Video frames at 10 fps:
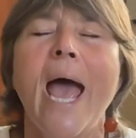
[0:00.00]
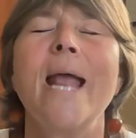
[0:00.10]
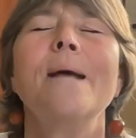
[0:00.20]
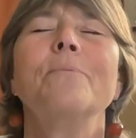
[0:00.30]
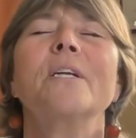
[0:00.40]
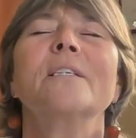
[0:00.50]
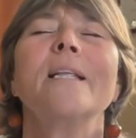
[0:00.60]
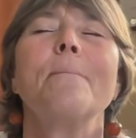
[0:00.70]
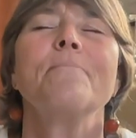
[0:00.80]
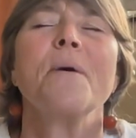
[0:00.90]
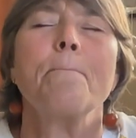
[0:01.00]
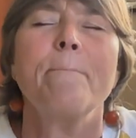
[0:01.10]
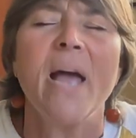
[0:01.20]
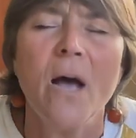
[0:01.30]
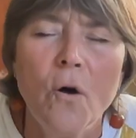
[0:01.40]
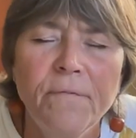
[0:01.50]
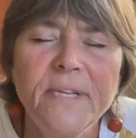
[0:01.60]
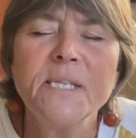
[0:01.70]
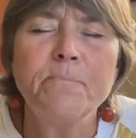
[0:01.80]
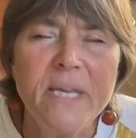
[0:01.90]
and I'm going to let the
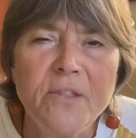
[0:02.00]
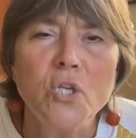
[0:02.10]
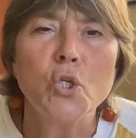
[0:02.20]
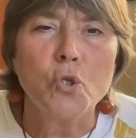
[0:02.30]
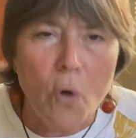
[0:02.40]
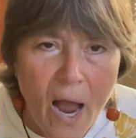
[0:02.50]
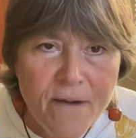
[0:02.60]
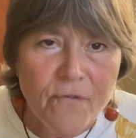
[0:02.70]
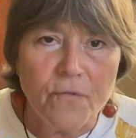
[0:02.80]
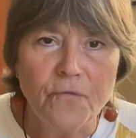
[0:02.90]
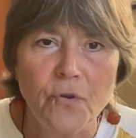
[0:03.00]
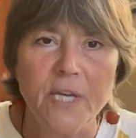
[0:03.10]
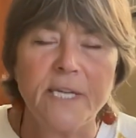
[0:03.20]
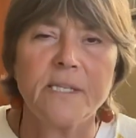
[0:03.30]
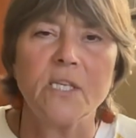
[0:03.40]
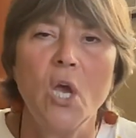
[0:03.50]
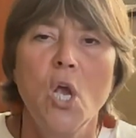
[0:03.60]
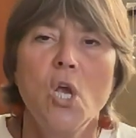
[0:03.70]
pelvis be the driver for this.